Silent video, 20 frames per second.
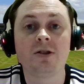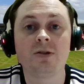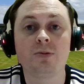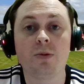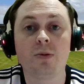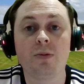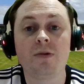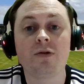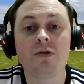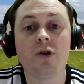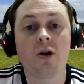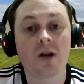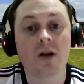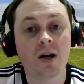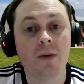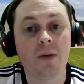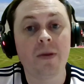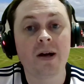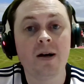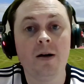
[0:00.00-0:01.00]
what we've got
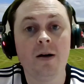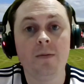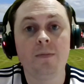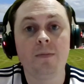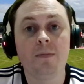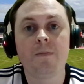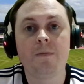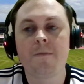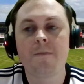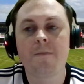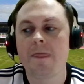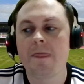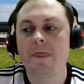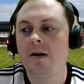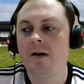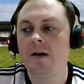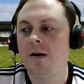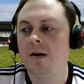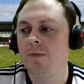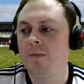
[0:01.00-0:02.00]
coming up,
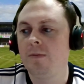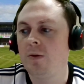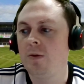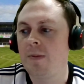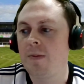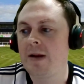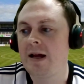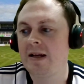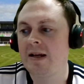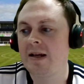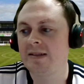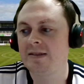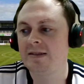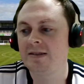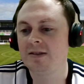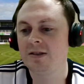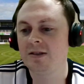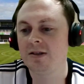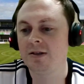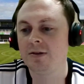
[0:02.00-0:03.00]
what we're planning to
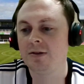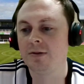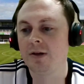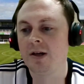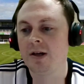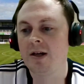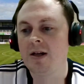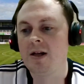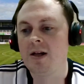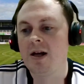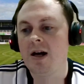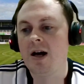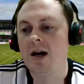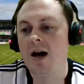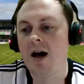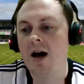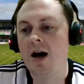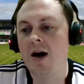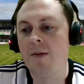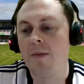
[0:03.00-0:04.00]
do.
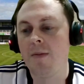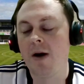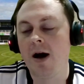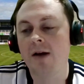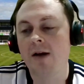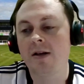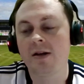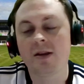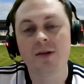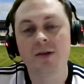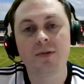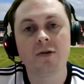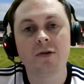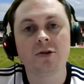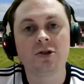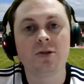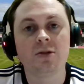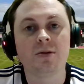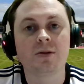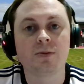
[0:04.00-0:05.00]
I don't think we've got
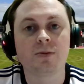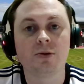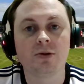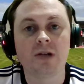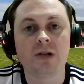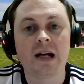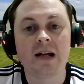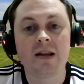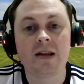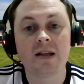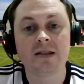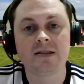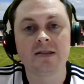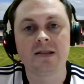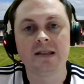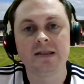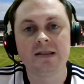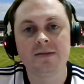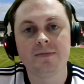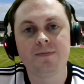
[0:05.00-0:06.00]
too much more now this
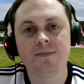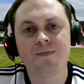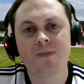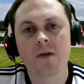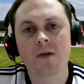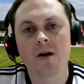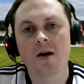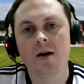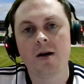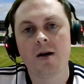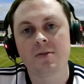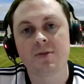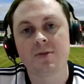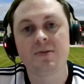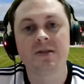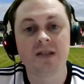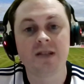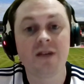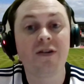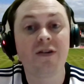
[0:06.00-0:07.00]
season,
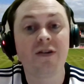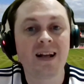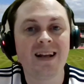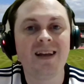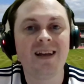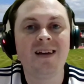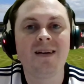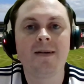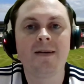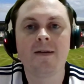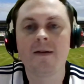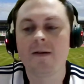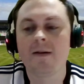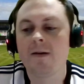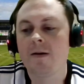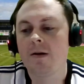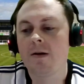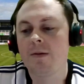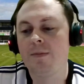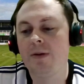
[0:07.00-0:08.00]
specifically,
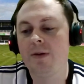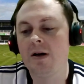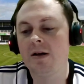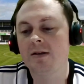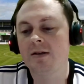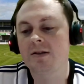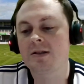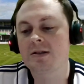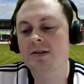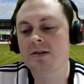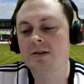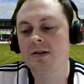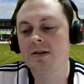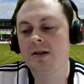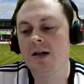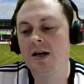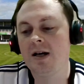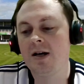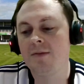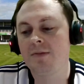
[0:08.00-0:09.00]
but
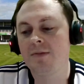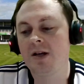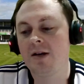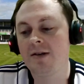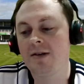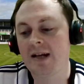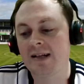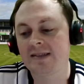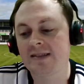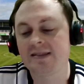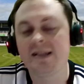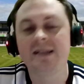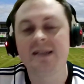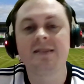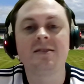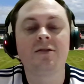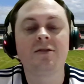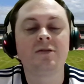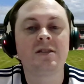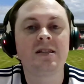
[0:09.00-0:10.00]
next
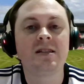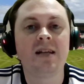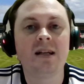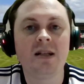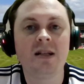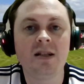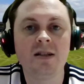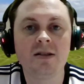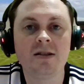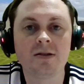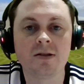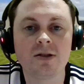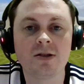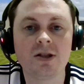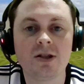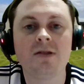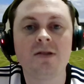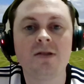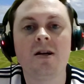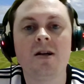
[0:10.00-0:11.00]
season, obviously, any sort of
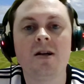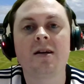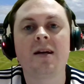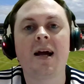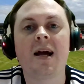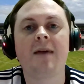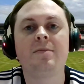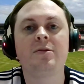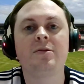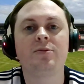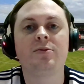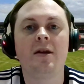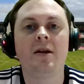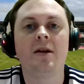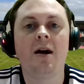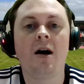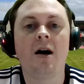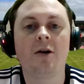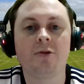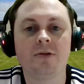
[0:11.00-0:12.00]
Tuesday night games where
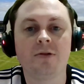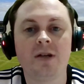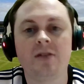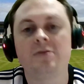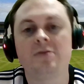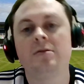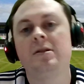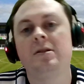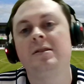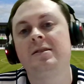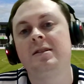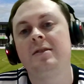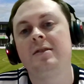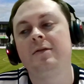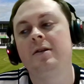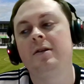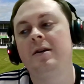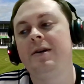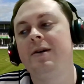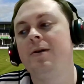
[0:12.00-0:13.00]
they are on National League
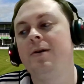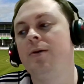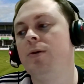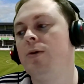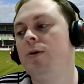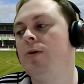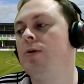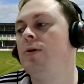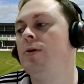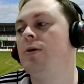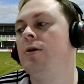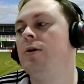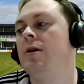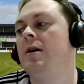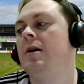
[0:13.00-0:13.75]
TV or